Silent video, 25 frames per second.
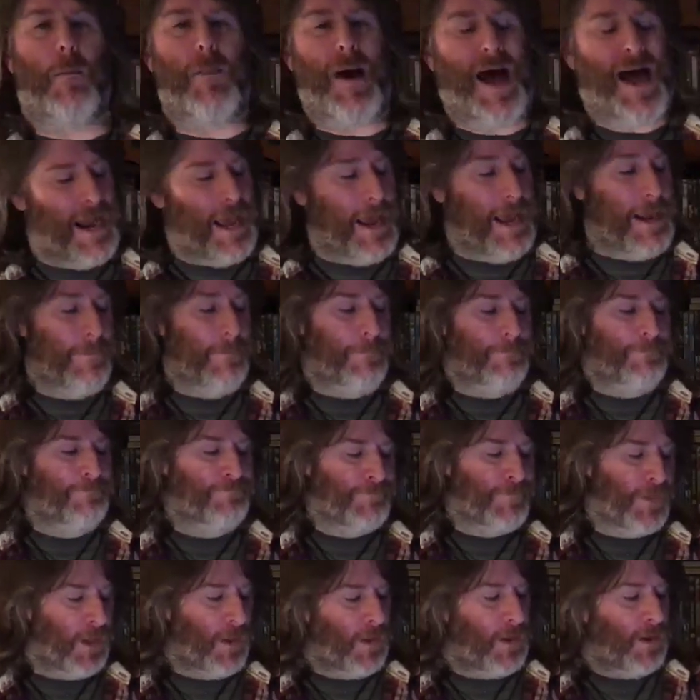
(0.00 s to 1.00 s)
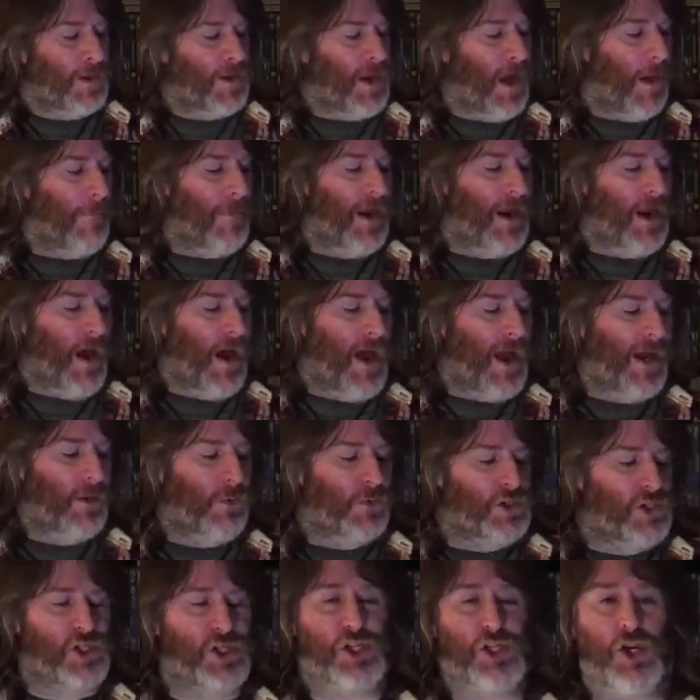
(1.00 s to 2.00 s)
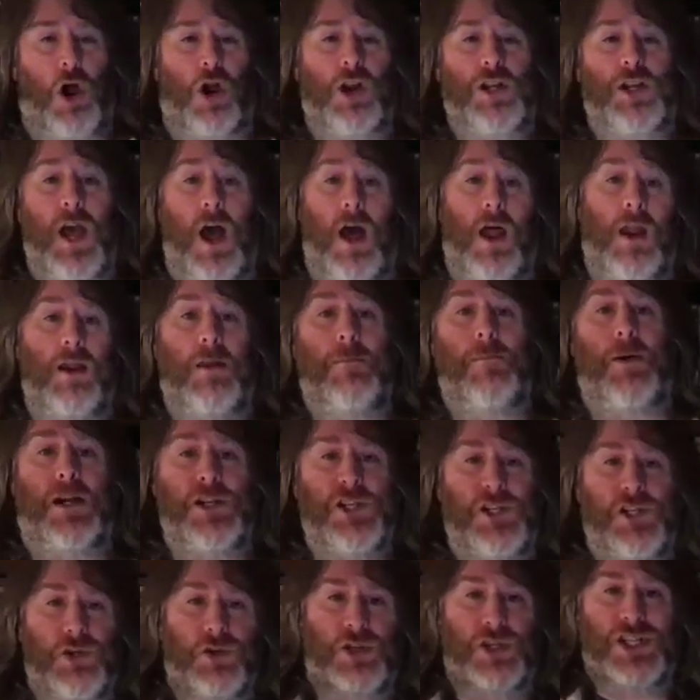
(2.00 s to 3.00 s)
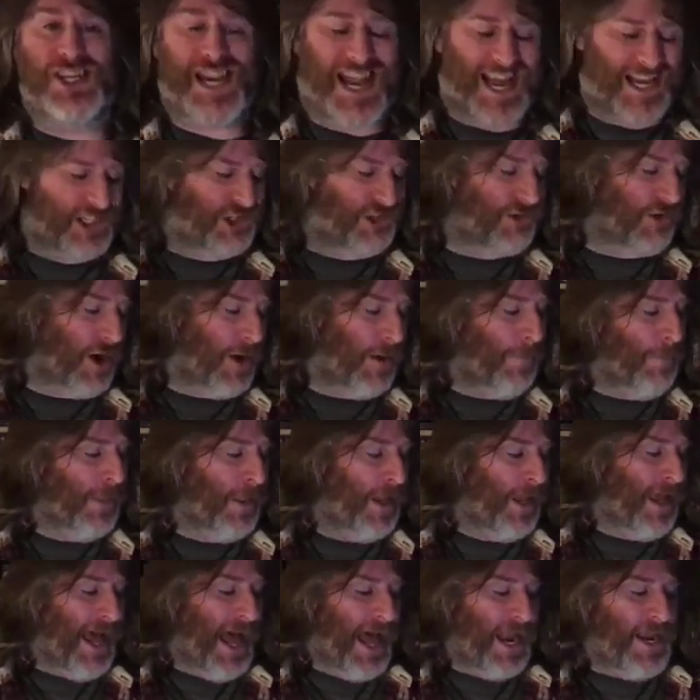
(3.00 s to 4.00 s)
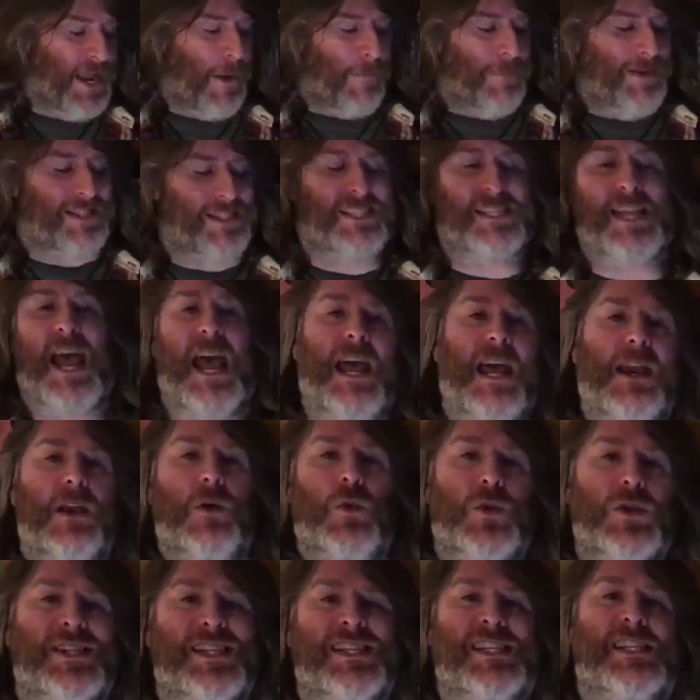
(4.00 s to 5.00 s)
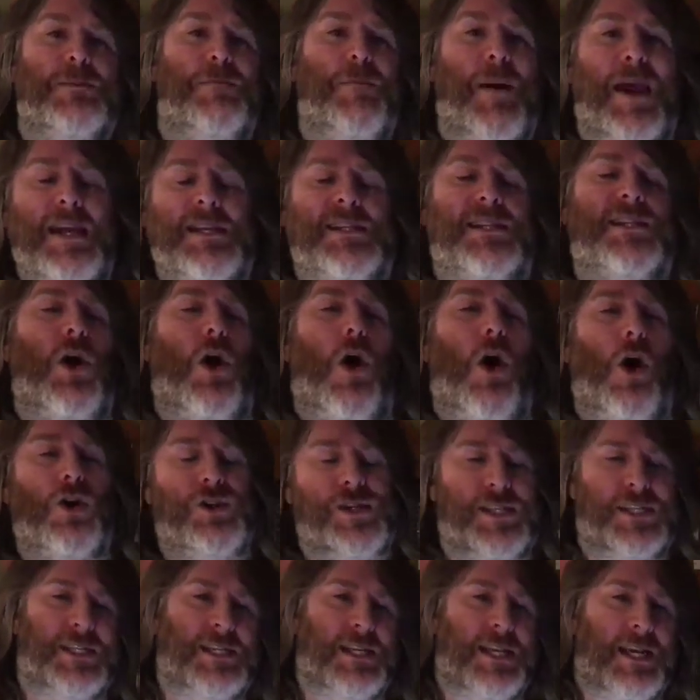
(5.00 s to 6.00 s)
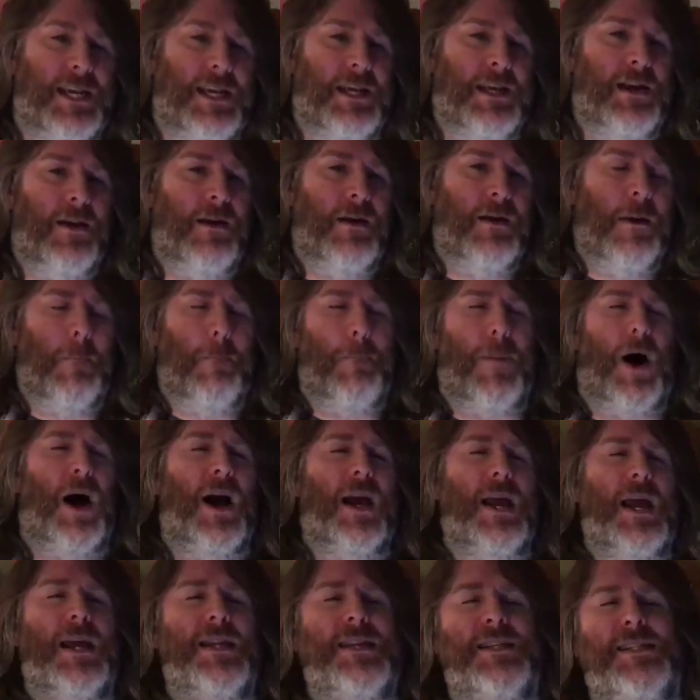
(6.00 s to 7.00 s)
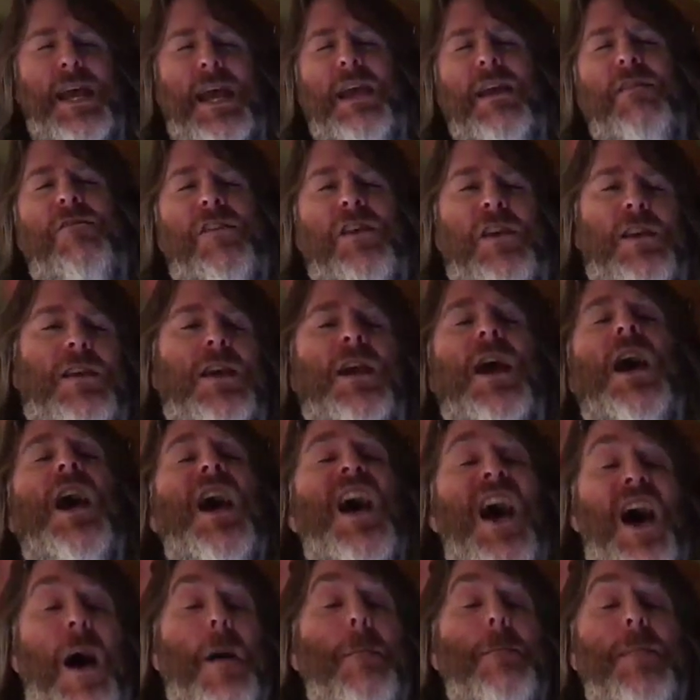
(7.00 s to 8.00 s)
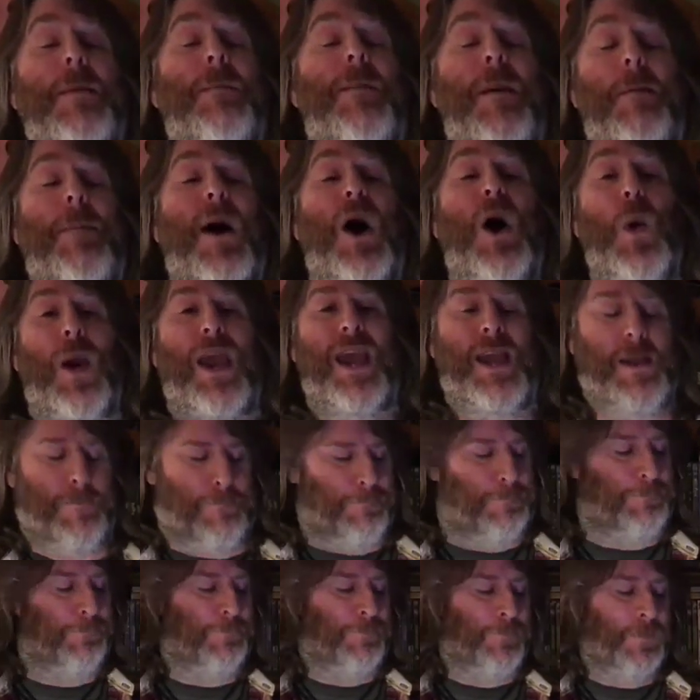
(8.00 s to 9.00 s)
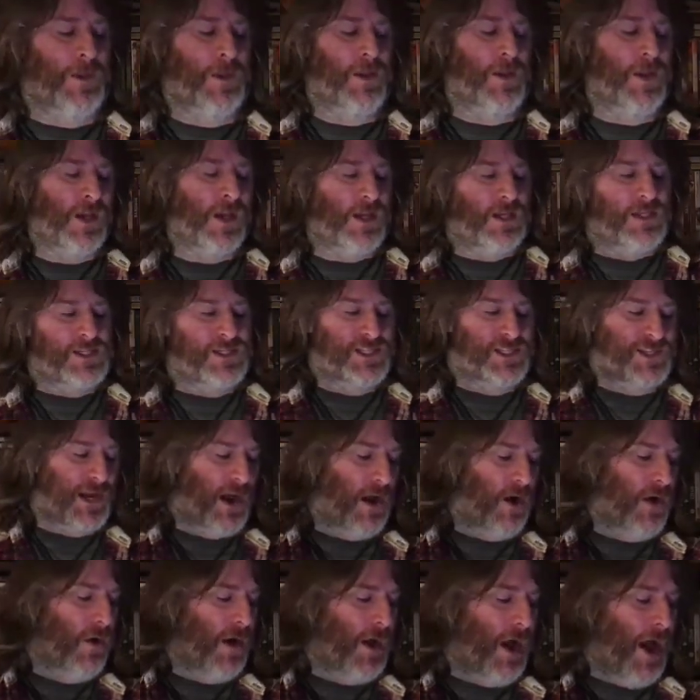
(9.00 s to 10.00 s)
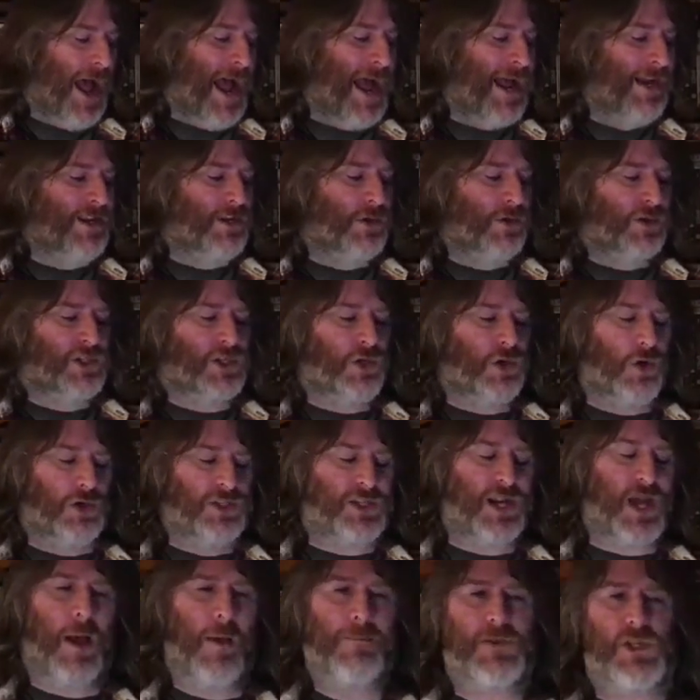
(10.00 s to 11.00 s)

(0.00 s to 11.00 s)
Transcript: Ballet. Number 9 was Shotgun by George Ezra. And number 10 was Space Oddity by David Bowie. So add your scores up.